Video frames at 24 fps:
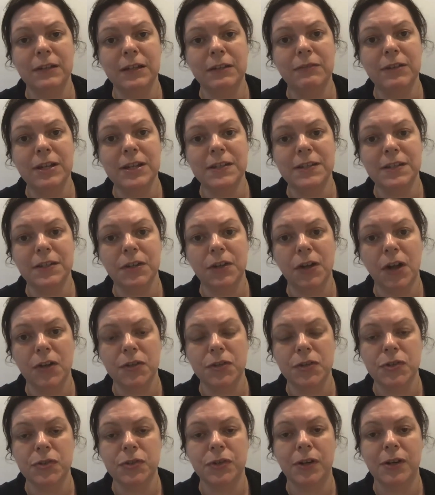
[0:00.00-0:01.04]
recent
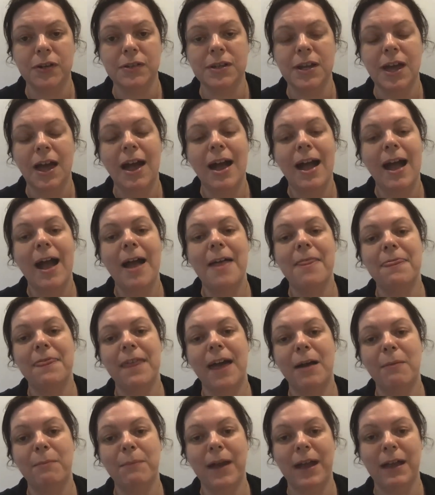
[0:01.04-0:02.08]
construct, and
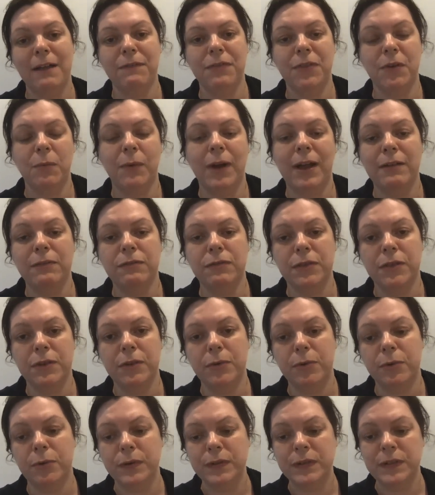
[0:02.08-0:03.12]
that paved the way for the
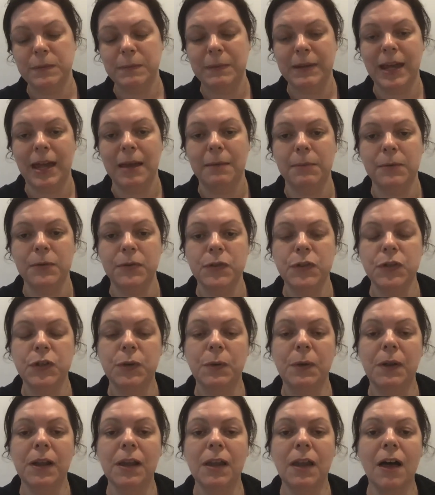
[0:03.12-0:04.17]
court to be able to
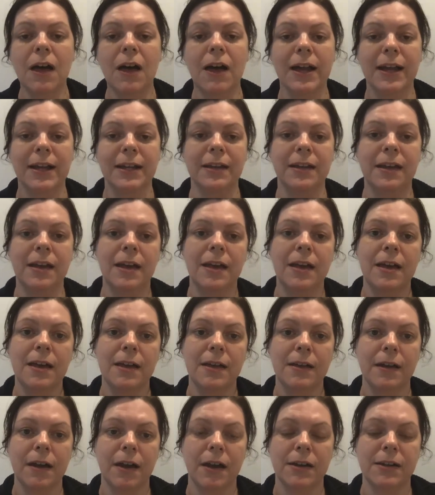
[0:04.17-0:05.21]
align
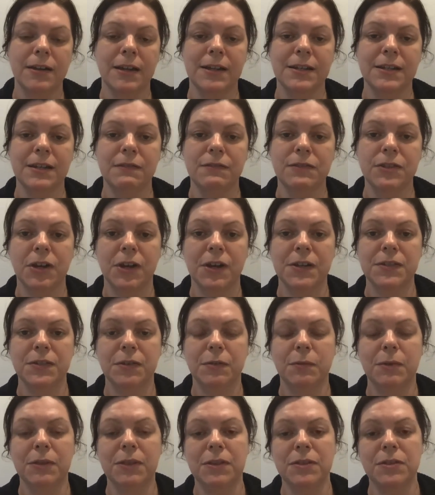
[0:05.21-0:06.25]
native
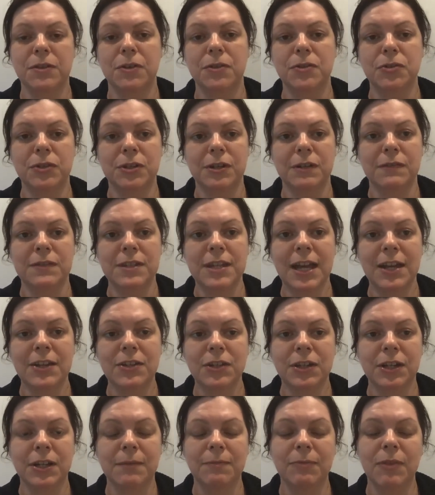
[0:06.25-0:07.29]
title with the doctrine of
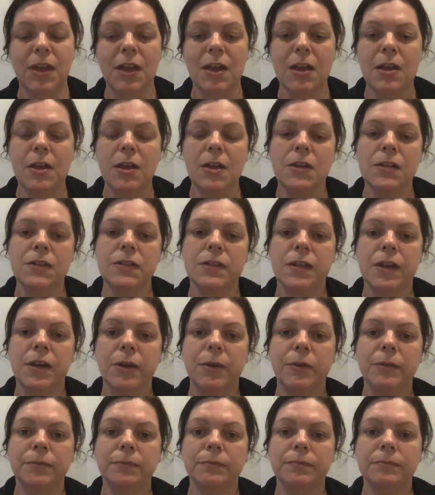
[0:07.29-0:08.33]
tenure.
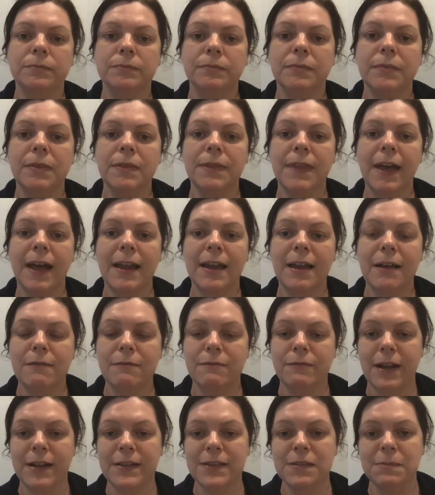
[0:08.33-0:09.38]
So that
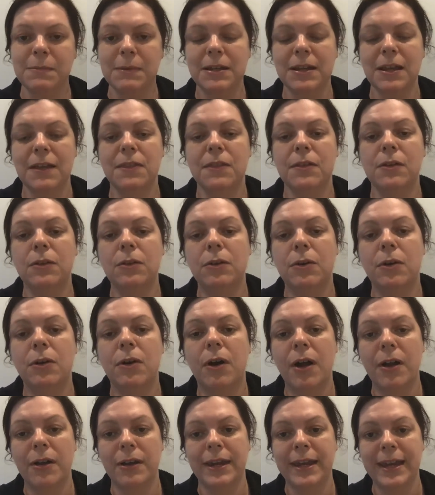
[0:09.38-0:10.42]
advancement in the
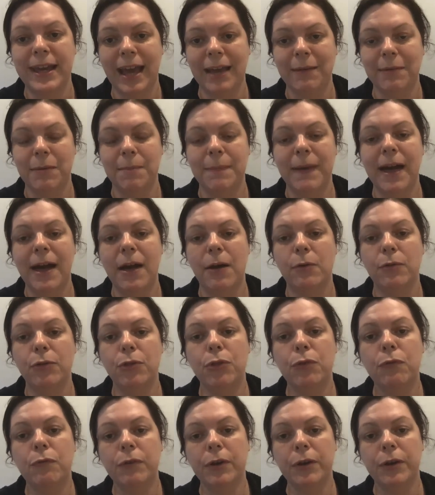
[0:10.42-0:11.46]
law only came about
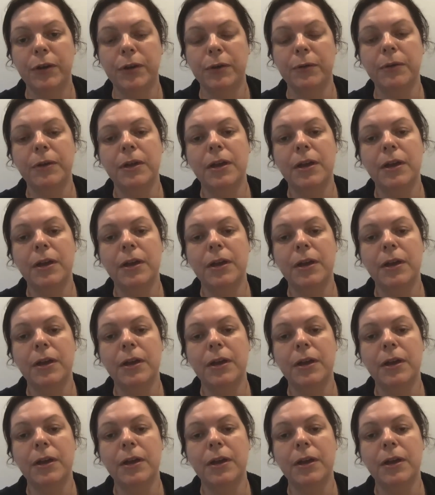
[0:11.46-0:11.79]
through